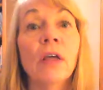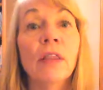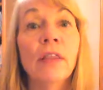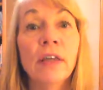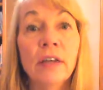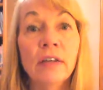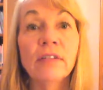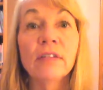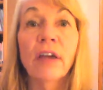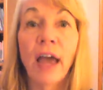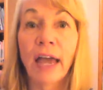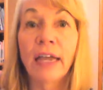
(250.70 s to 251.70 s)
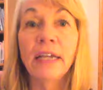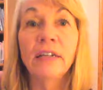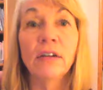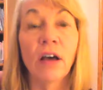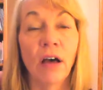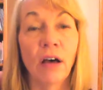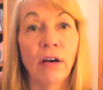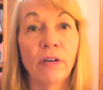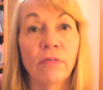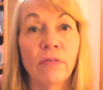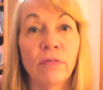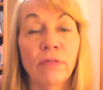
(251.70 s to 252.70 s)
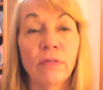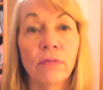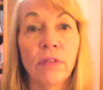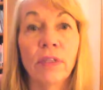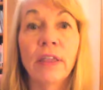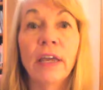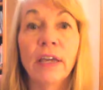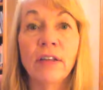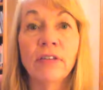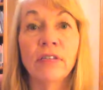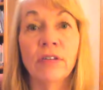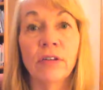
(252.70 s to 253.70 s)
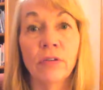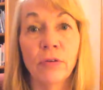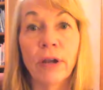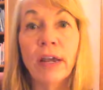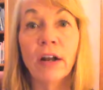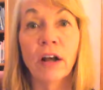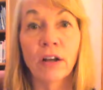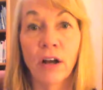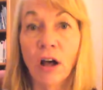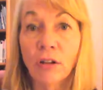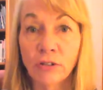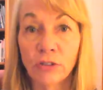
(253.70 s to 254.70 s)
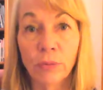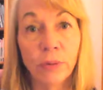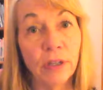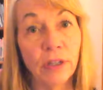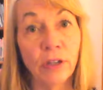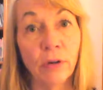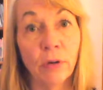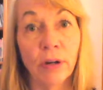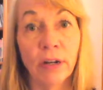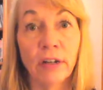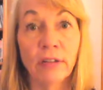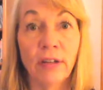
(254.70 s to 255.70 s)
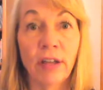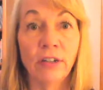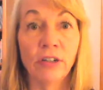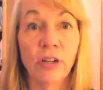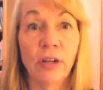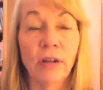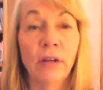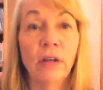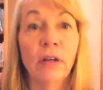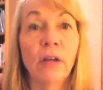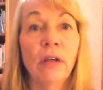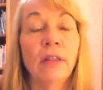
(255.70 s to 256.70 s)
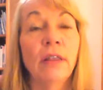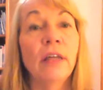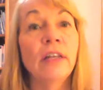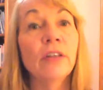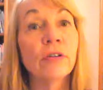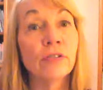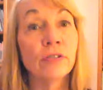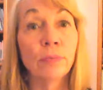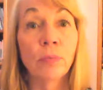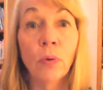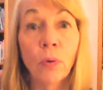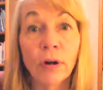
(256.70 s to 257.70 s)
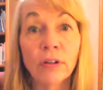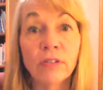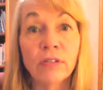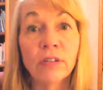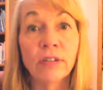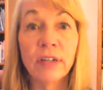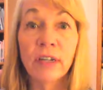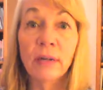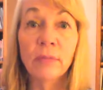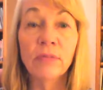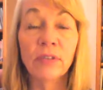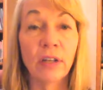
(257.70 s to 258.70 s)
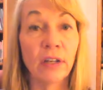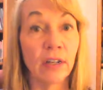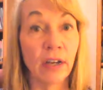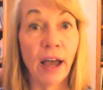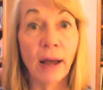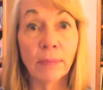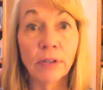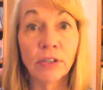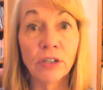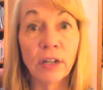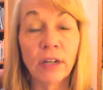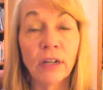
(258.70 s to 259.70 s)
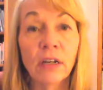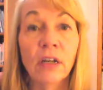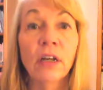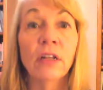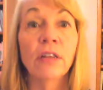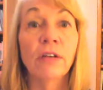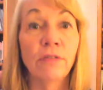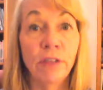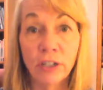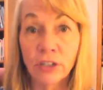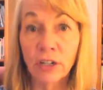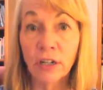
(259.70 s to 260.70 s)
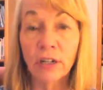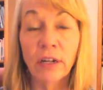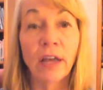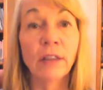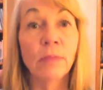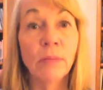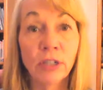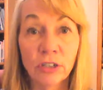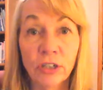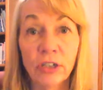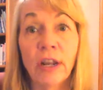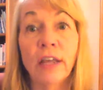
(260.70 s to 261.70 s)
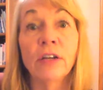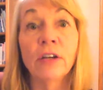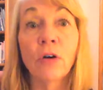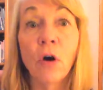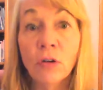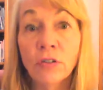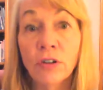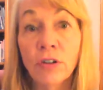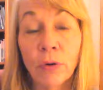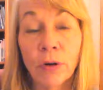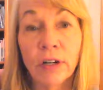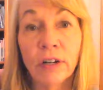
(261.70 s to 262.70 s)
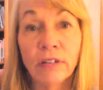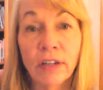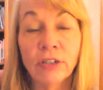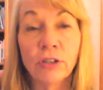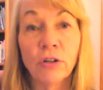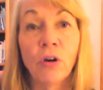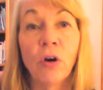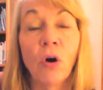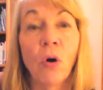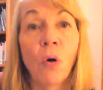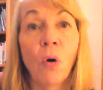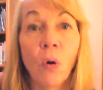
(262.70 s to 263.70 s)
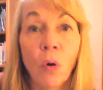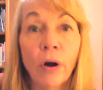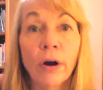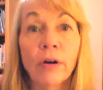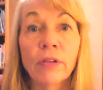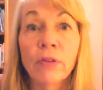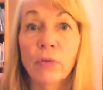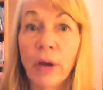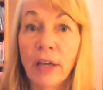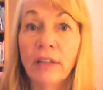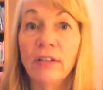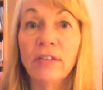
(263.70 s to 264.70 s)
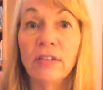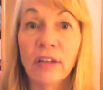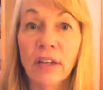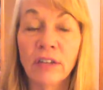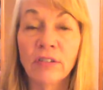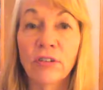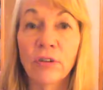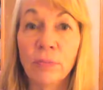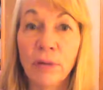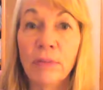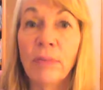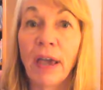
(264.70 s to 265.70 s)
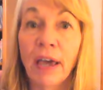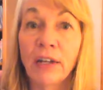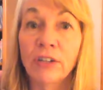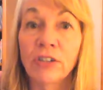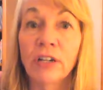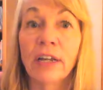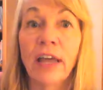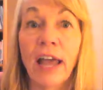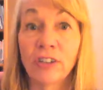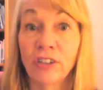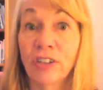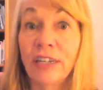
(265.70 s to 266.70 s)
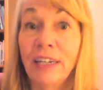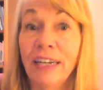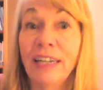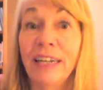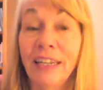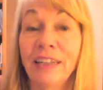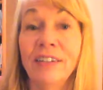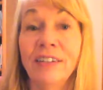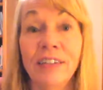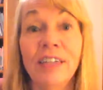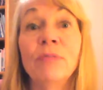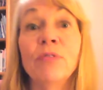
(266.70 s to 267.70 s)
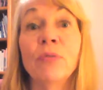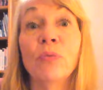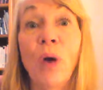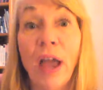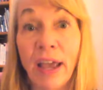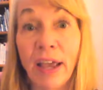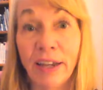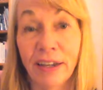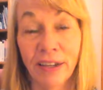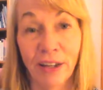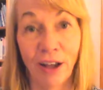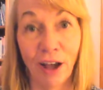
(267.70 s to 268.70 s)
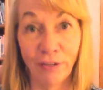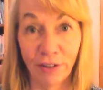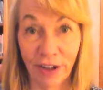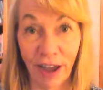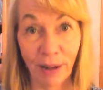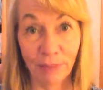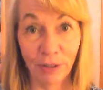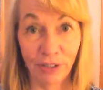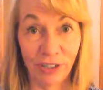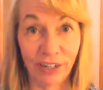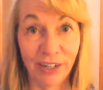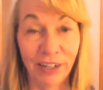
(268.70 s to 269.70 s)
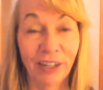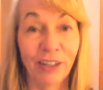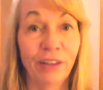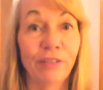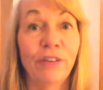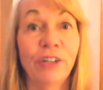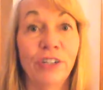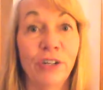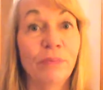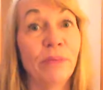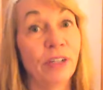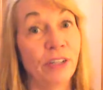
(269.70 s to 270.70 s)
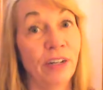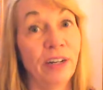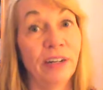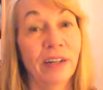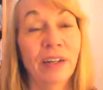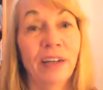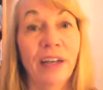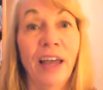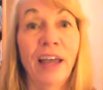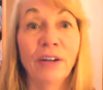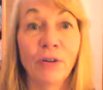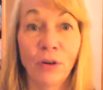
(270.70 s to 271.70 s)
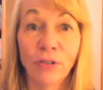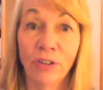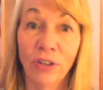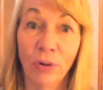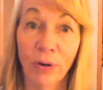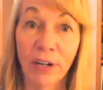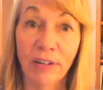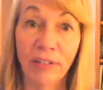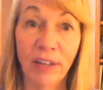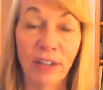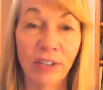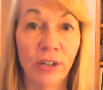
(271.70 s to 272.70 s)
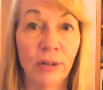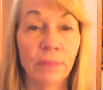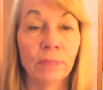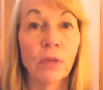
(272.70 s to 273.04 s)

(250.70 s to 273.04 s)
These kind of things create a culture within the organization that either supports teams in accomplishing the vision and the mission and the goals of the organization, or the way these things could be managed actually get in the team's way of accomplishing the vision, mission, and goals of the organization.